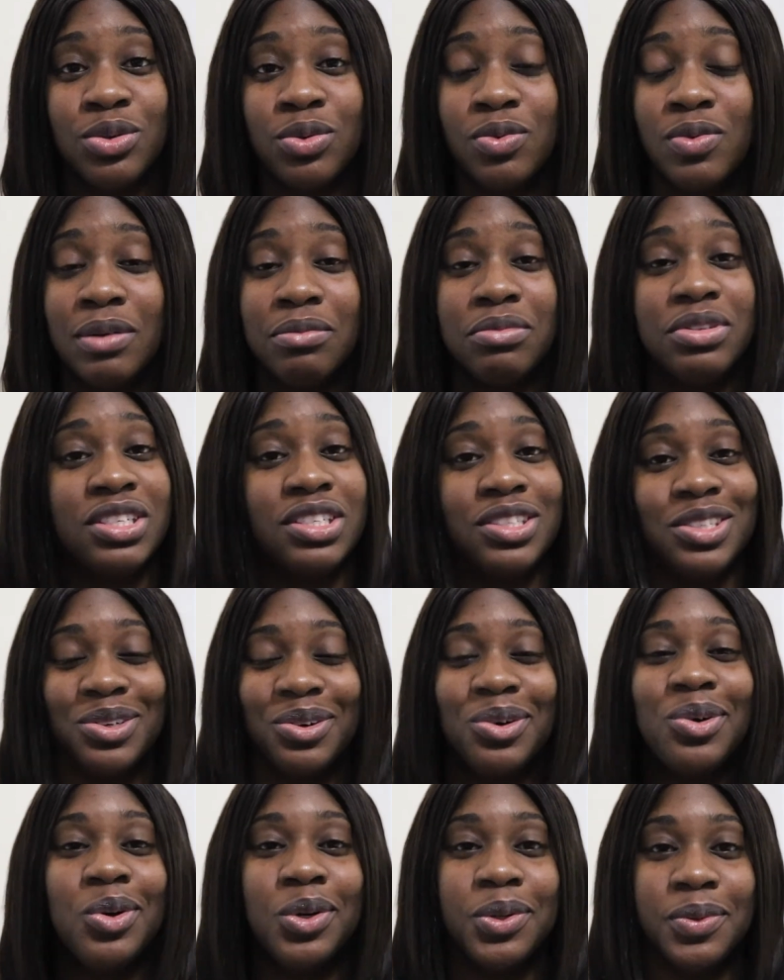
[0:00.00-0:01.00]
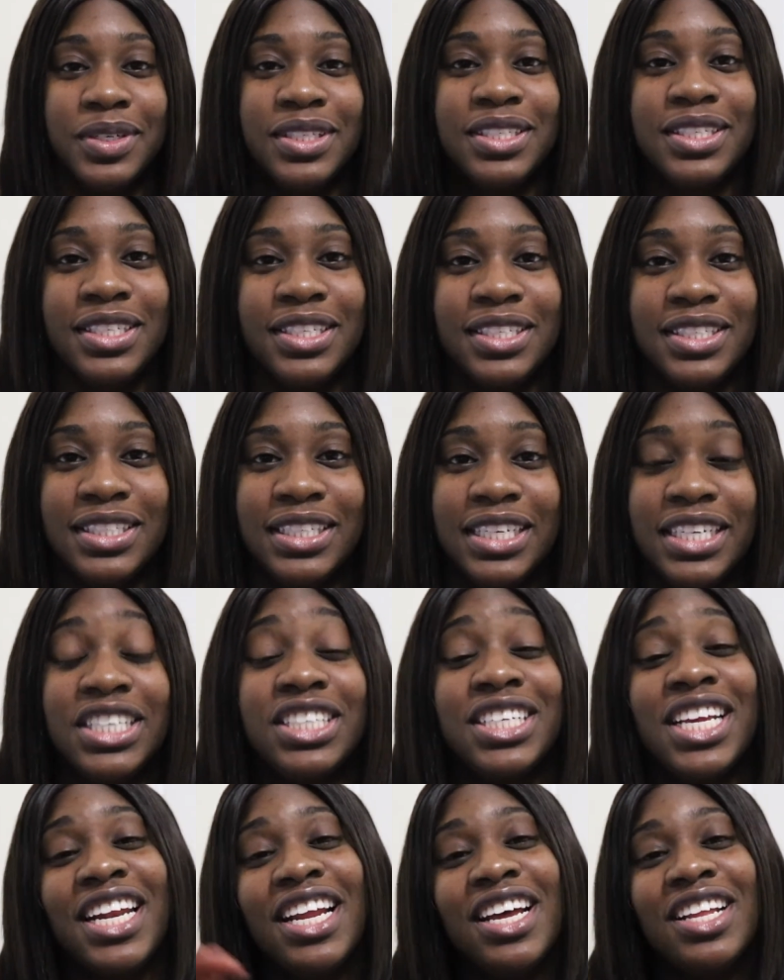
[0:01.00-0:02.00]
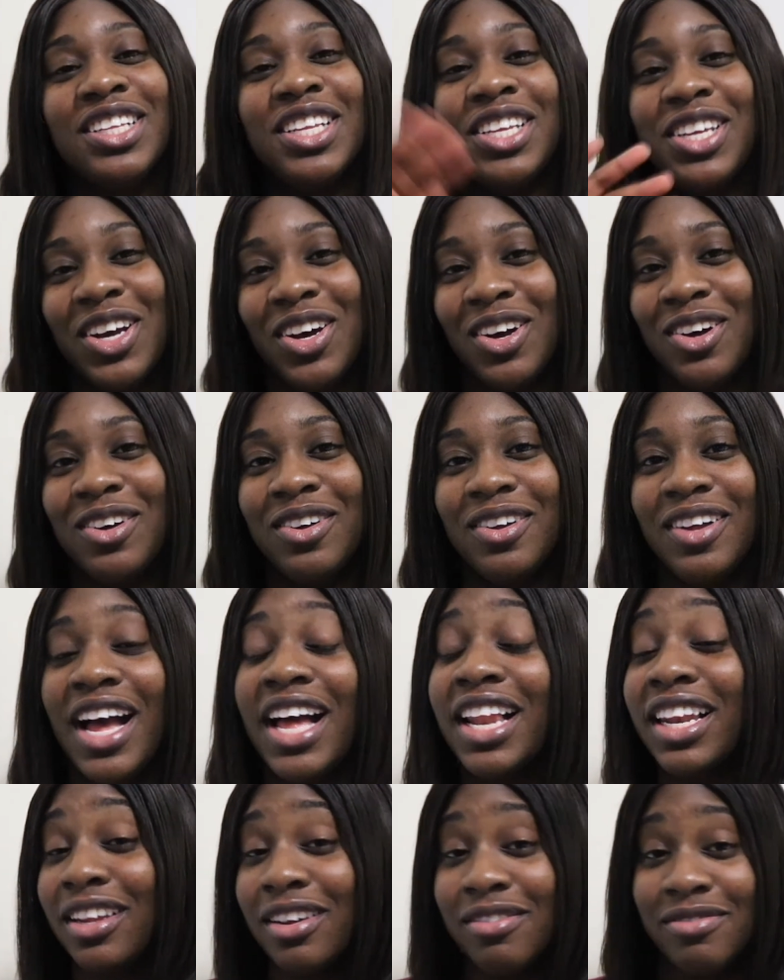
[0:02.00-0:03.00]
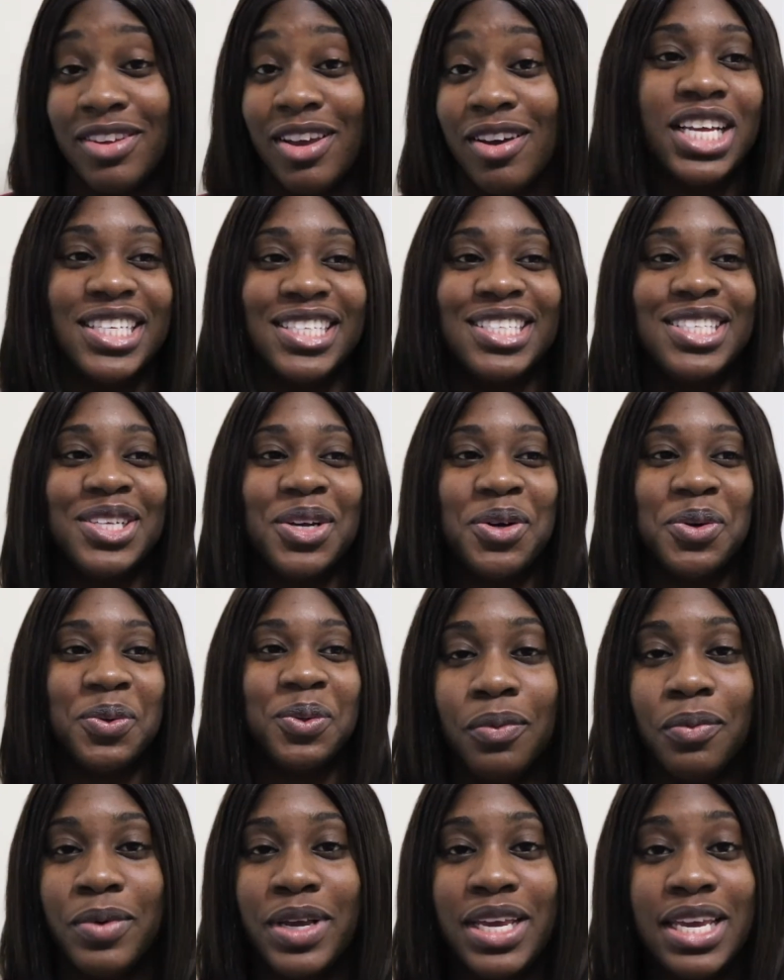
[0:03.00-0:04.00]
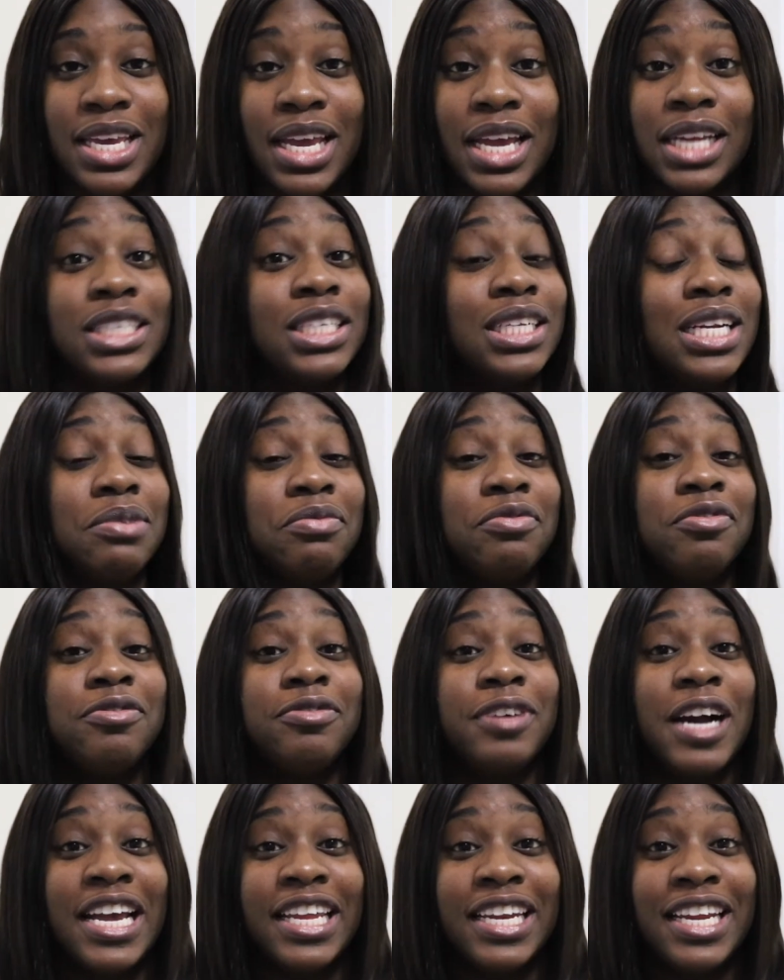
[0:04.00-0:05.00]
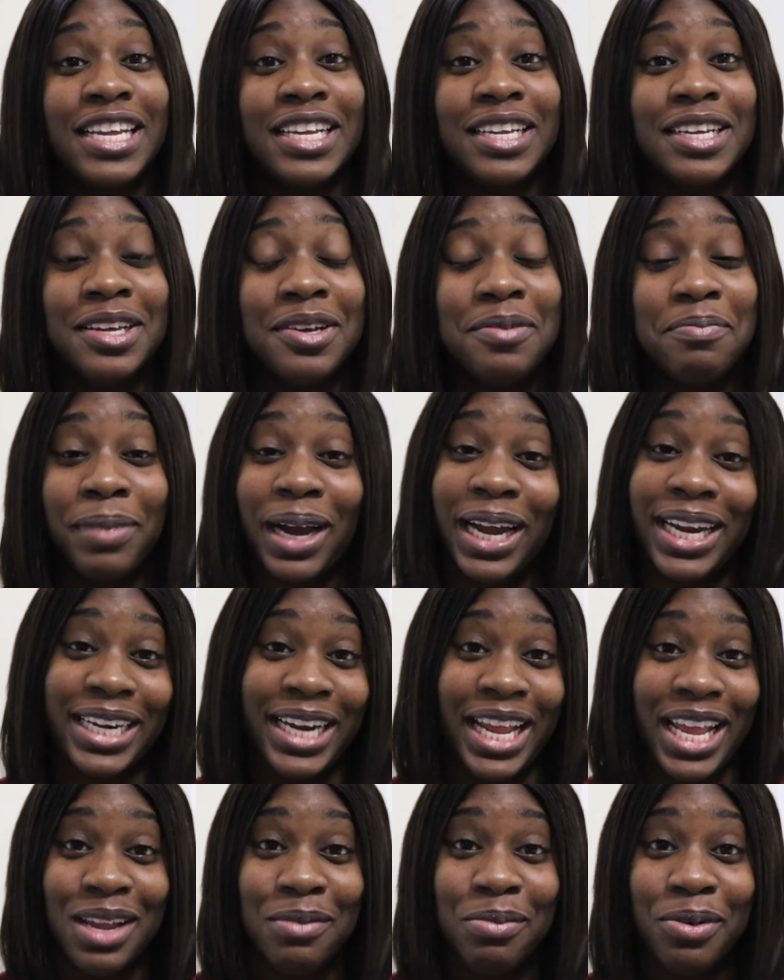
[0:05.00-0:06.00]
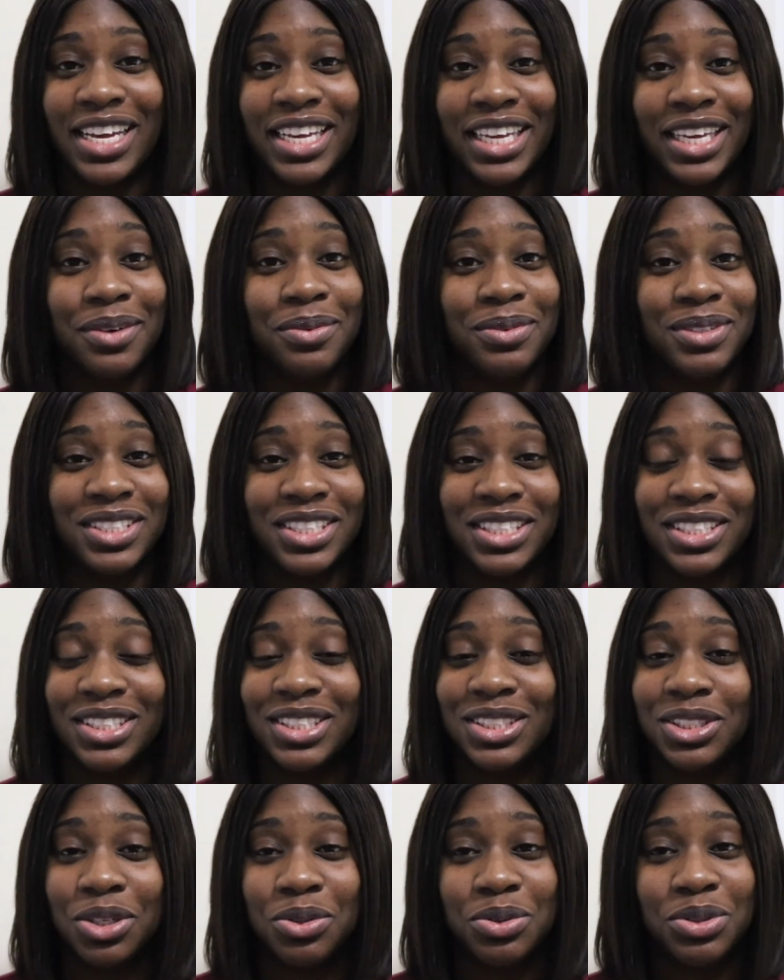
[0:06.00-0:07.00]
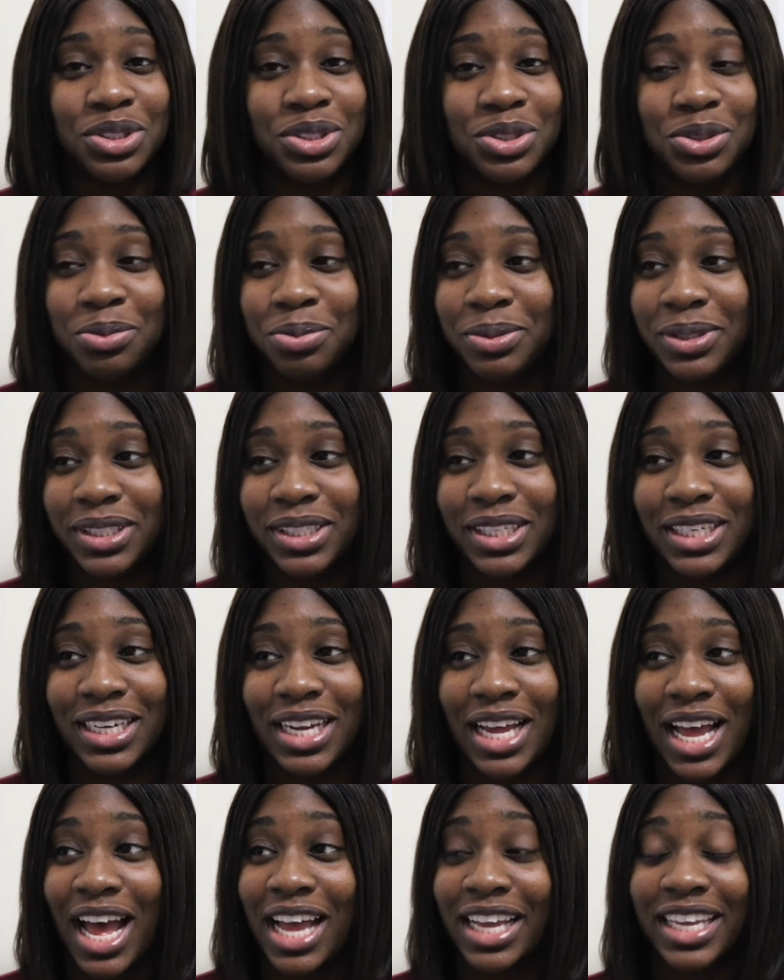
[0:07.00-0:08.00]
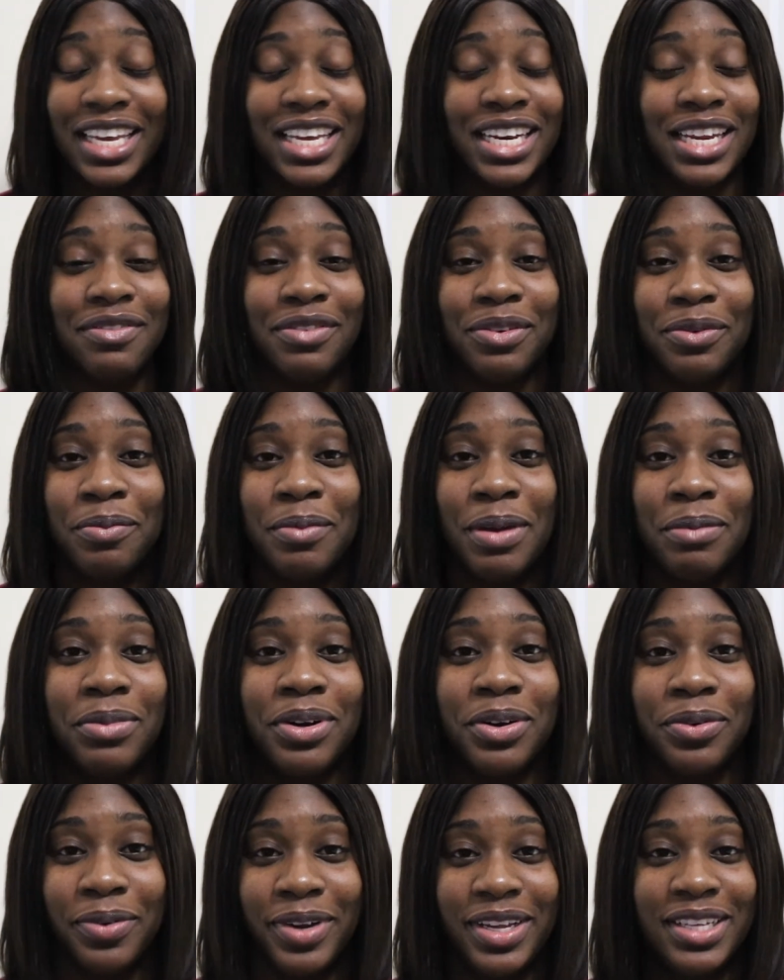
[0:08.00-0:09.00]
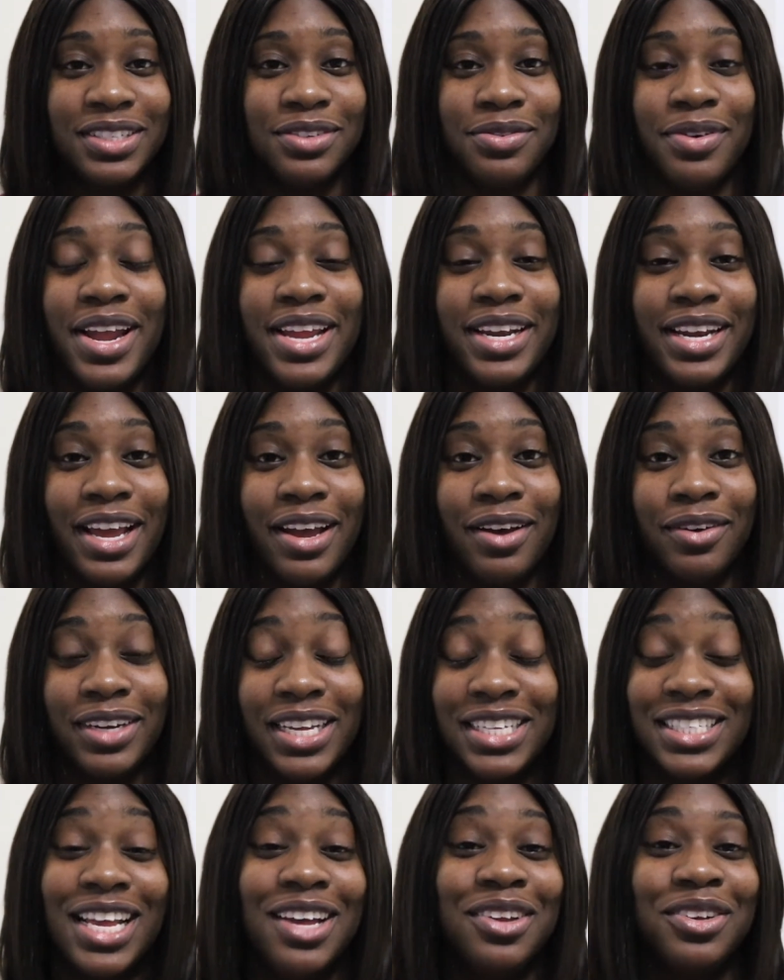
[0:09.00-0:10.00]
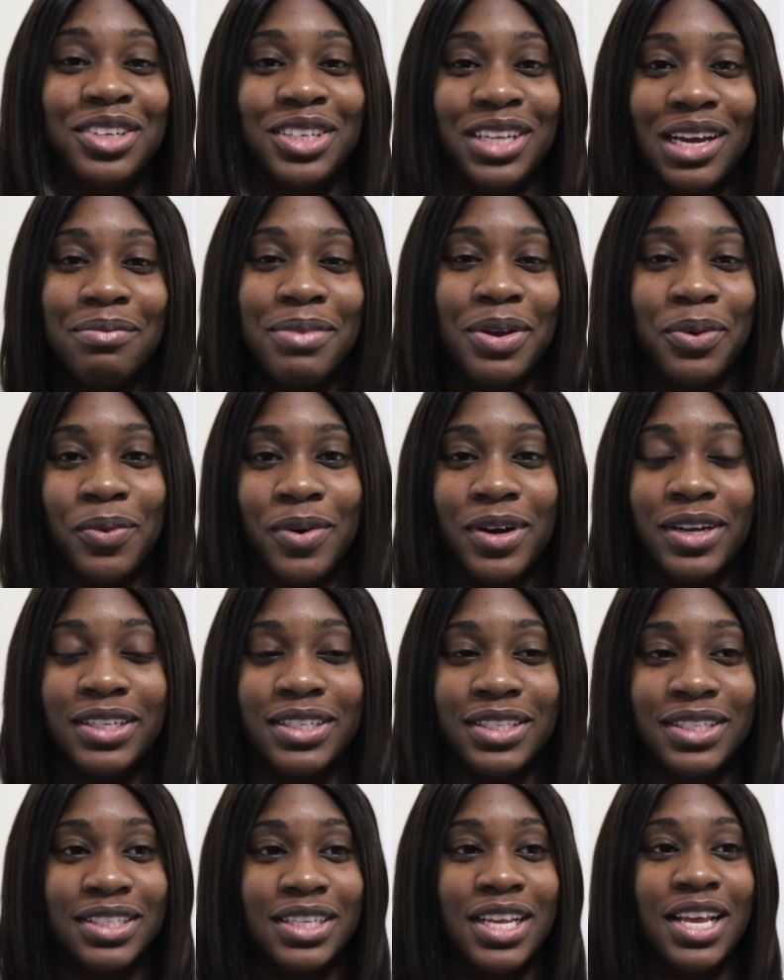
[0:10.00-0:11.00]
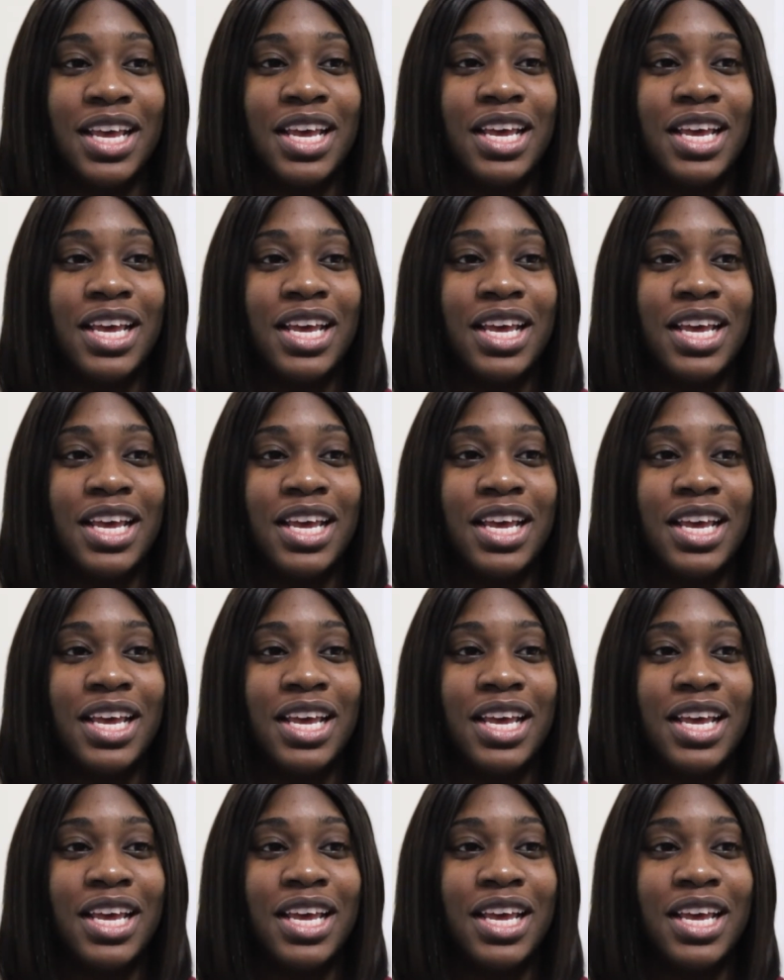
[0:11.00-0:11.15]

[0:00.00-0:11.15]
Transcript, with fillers: who I'm still cool with to this day. Shout out to y'all, I love y'all. So we ended up fighting my neighbor. Like, it was just so stupid, I can't even remember the reason right now. That's how dumb it was.